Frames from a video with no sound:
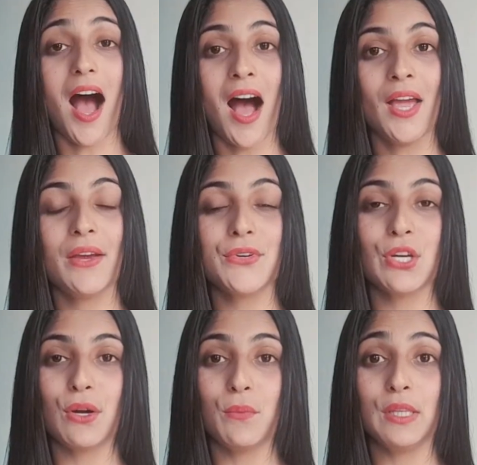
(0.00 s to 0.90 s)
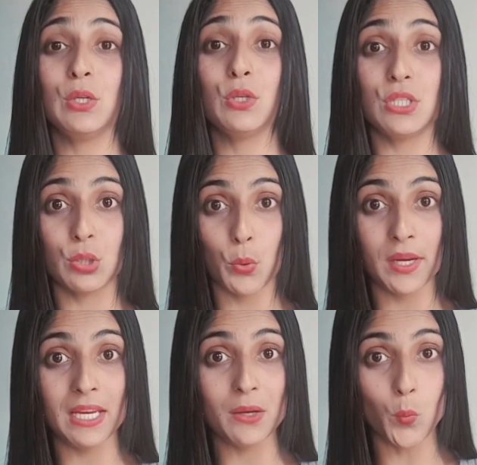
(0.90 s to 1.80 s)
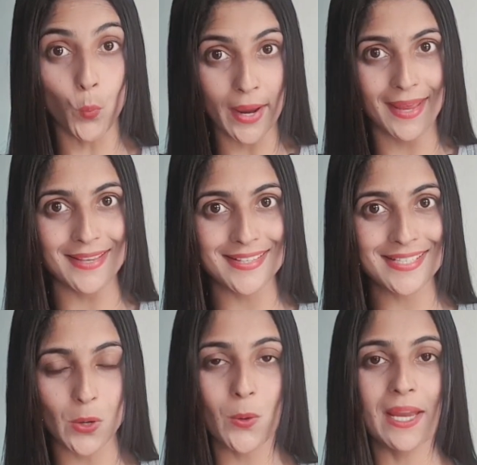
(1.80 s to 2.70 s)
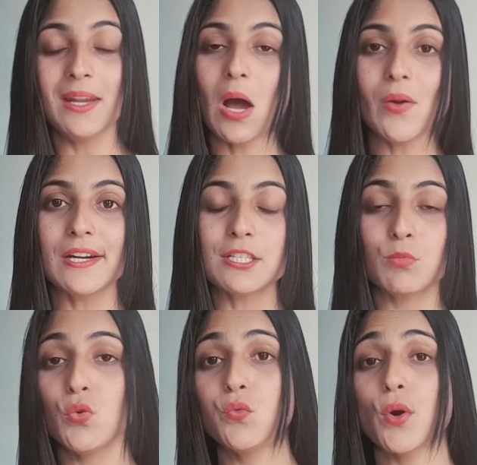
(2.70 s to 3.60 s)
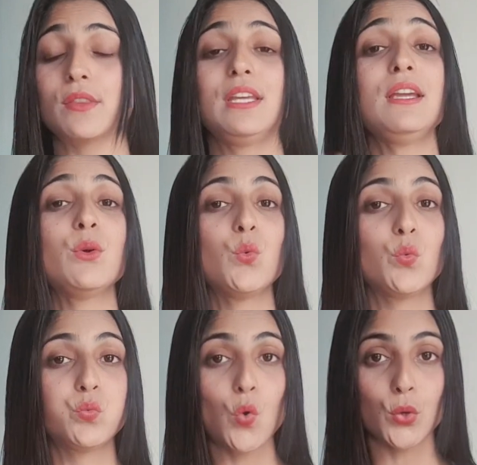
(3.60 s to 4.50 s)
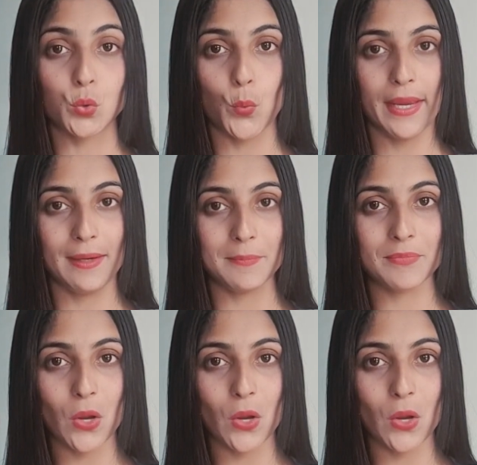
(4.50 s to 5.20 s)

I have shared with you 3 ways. Okay, now let's move for the 4th way.